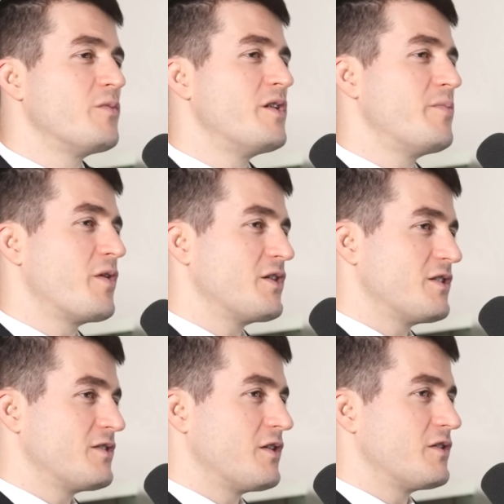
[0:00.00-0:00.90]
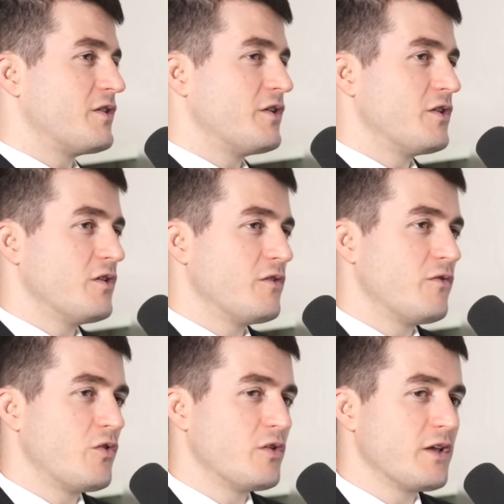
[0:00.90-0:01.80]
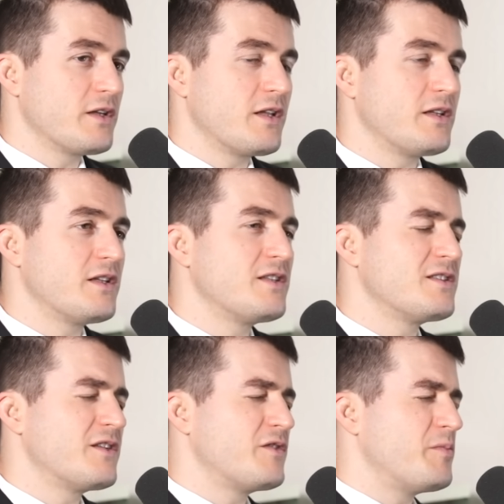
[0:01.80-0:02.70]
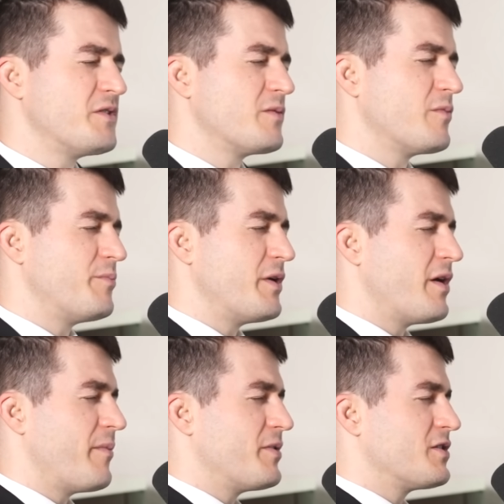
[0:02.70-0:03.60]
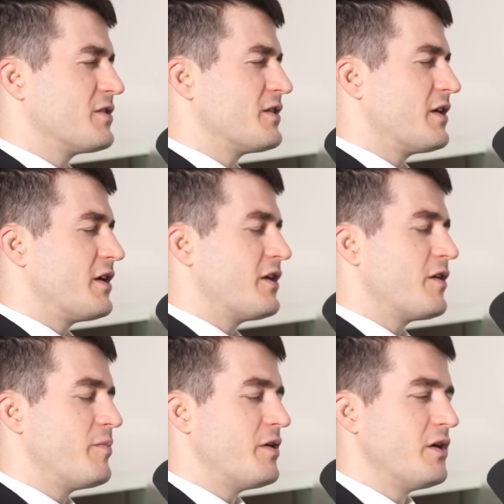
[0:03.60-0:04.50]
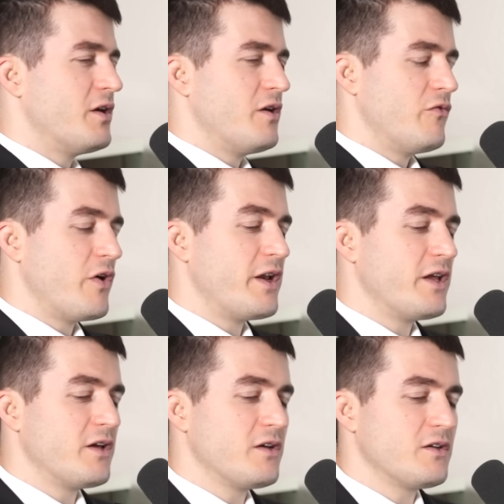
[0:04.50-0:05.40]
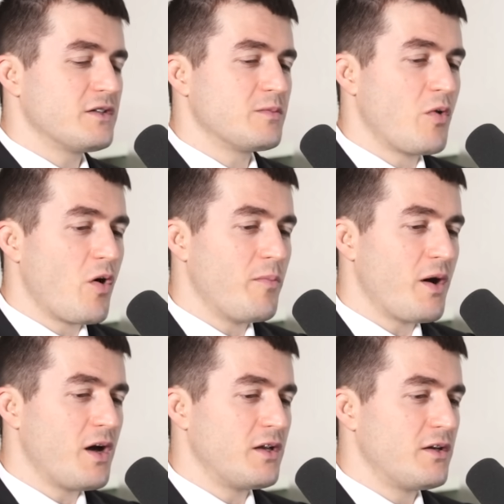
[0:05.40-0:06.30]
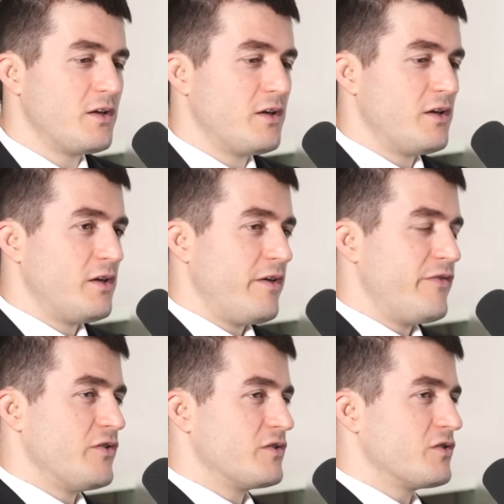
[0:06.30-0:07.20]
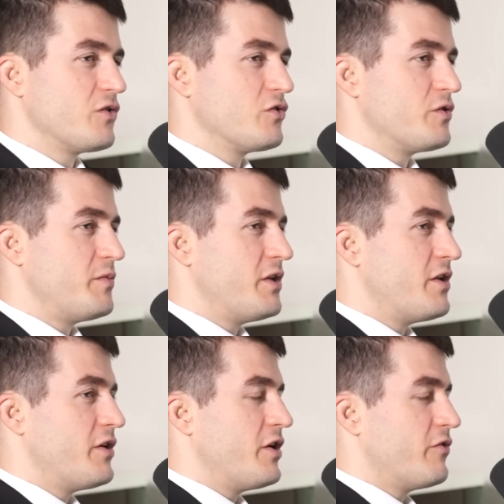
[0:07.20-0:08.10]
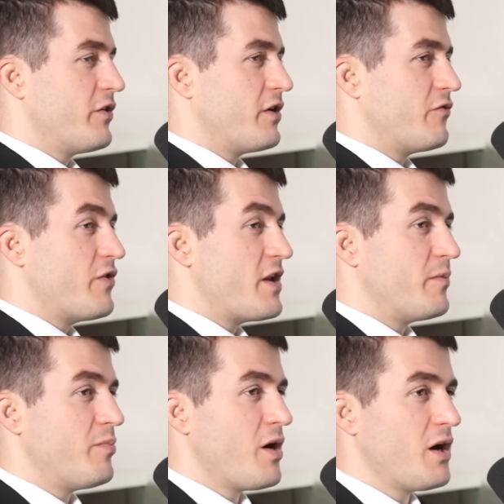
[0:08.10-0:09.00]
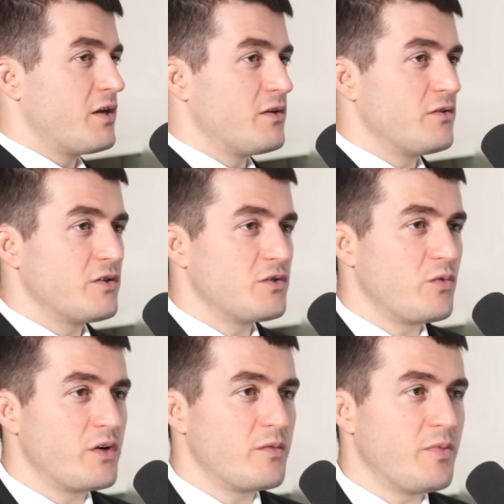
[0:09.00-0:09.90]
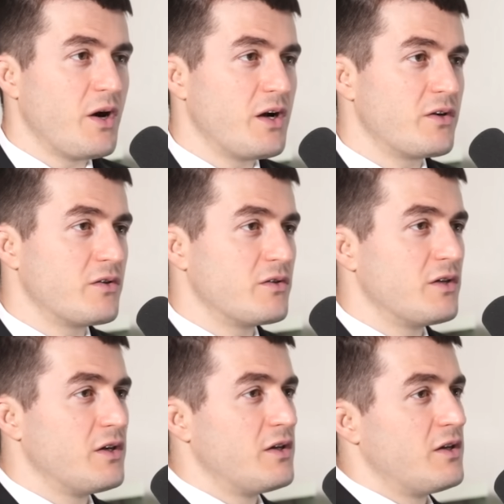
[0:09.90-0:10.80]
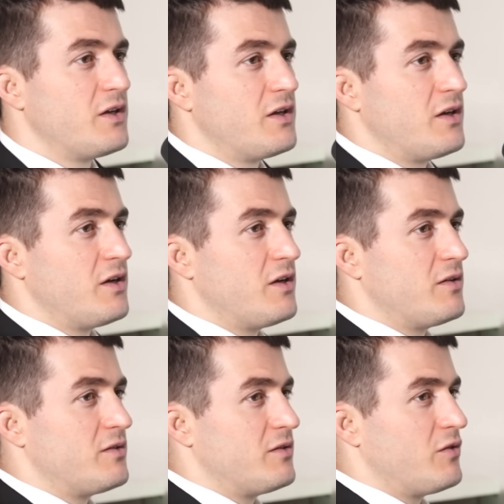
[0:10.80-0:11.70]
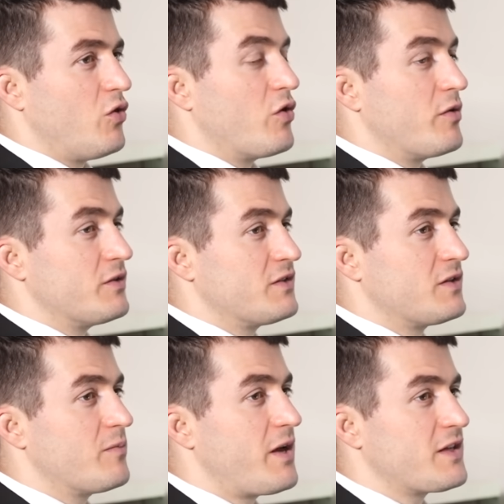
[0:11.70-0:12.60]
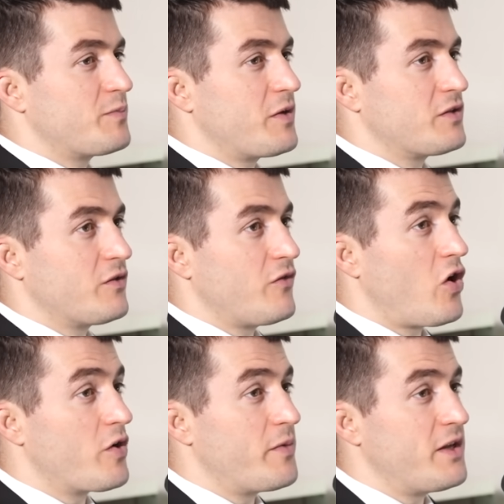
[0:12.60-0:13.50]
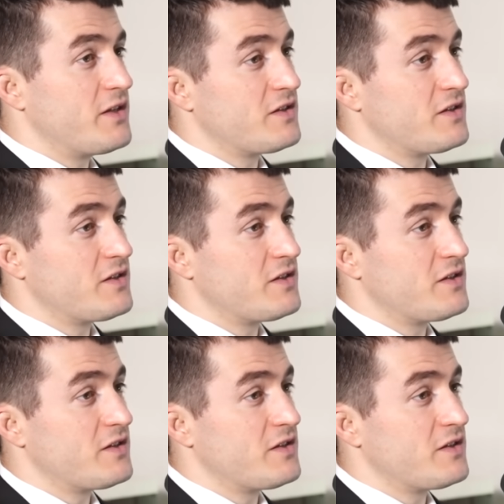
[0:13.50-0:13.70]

many projects out there you can look for like that. That doesn't have to be some big ambitious thing. It could be writing a small bot. If you're into social media, you can write a Reddit bot or a Twitter bot, or uh, or some aspect of automating